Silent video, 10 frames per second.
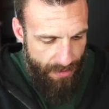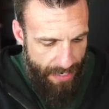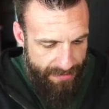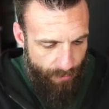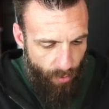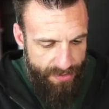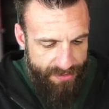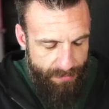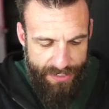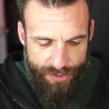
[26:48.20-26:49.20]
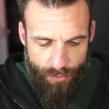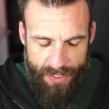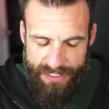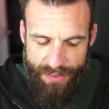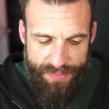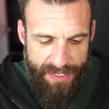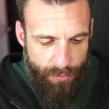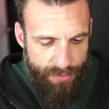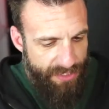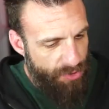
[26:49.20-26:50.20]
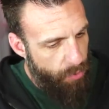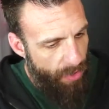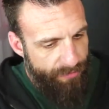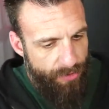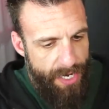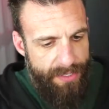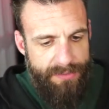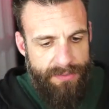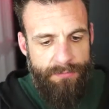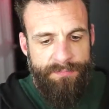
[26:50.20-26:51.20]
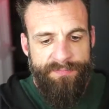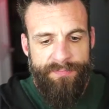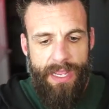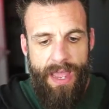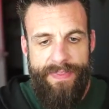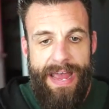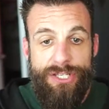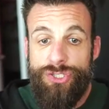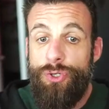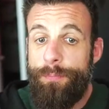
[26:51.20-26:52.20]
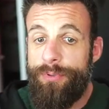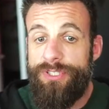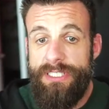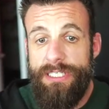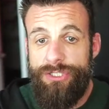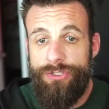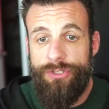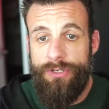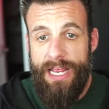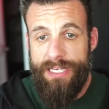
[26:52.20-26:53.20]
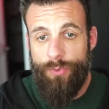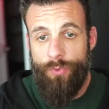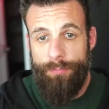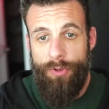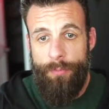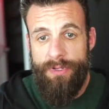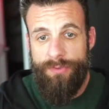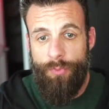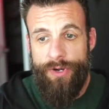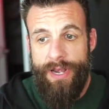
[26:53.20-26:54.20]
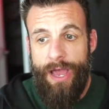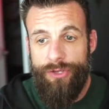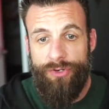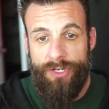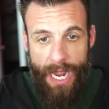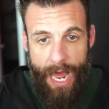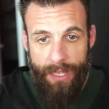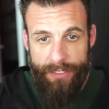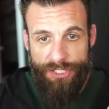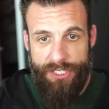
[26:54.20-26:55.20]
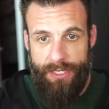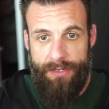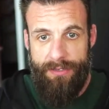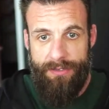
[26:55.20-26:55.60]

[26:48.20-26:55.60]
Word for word: I did one semester, which I think was like twelve credits, and that supersedes your high school diploma to where now you're a college kid.